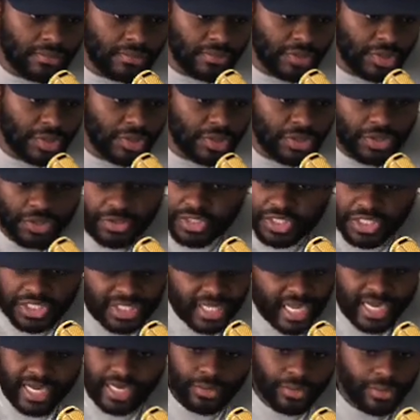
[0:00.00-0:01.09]
You're just
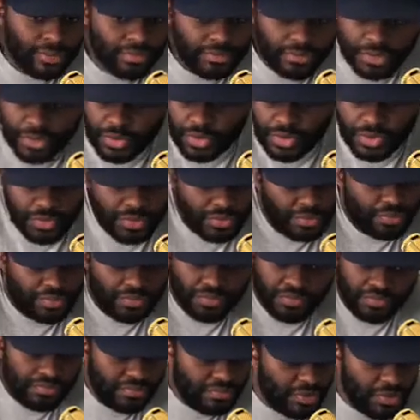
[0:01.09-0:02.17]
not going to.
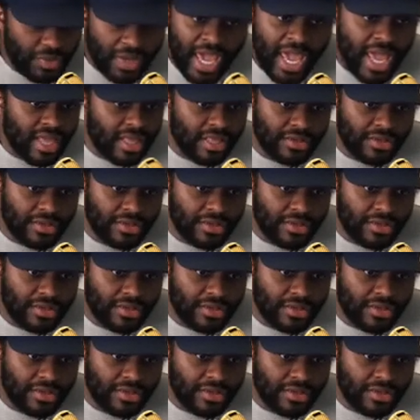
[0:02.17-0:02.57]
You can't.